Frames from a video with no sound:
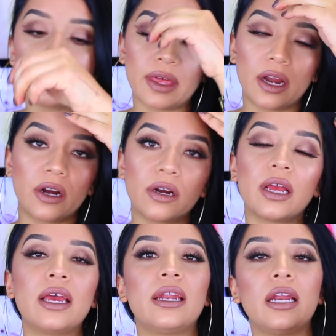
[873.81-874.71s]
right
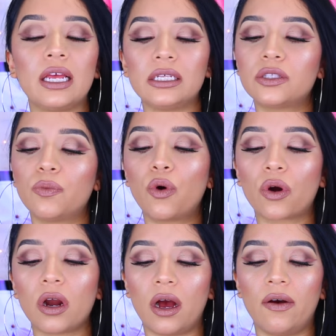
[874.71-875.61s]
there, and it is
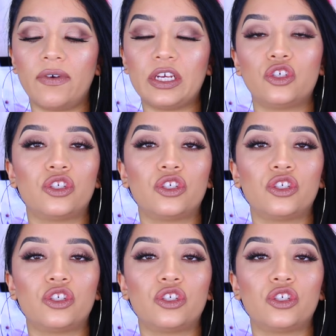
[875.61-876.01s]
more of a